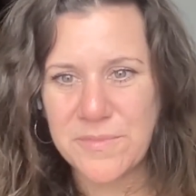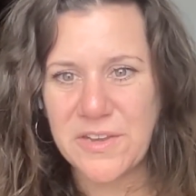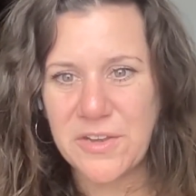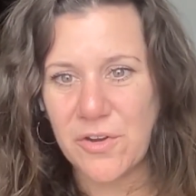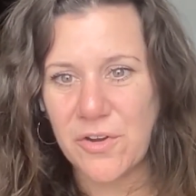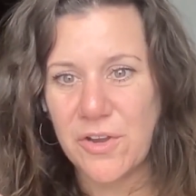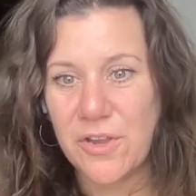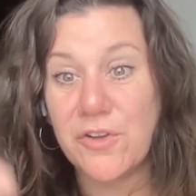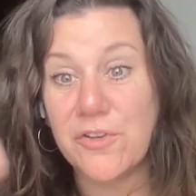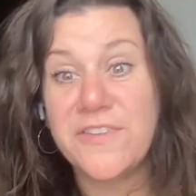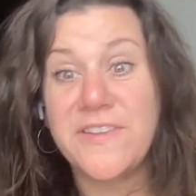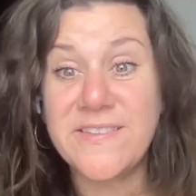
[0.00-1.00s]
platforms and you're
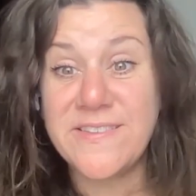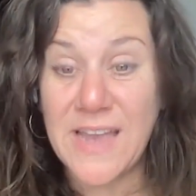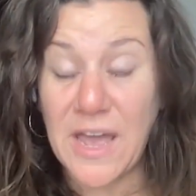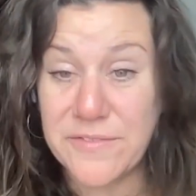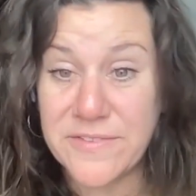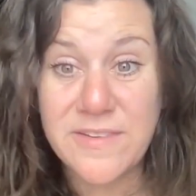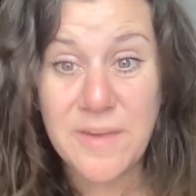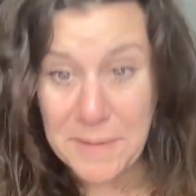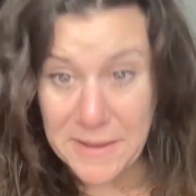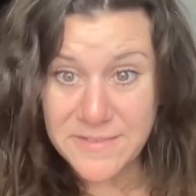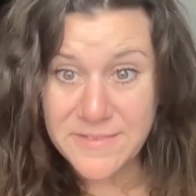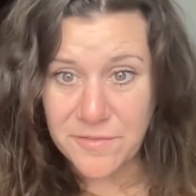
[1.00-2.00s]
teasing out
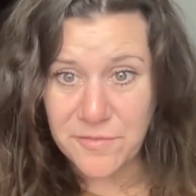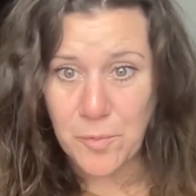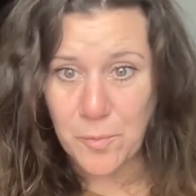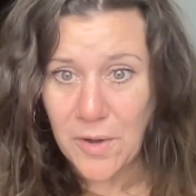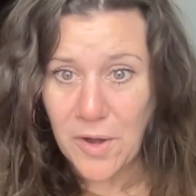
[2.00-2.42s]
snippets of your work,